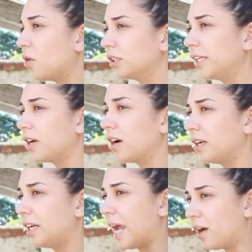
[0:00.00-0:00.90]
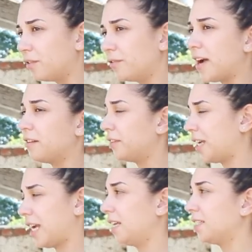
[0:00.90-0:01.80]
only on an alfalfa
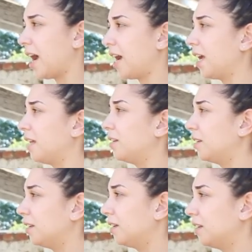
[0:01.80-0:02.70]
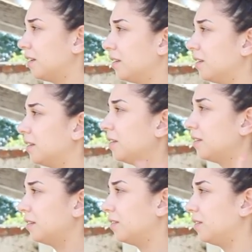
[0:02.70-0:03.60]
hay diet.
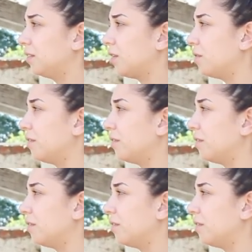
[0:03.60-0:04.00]
Yes. No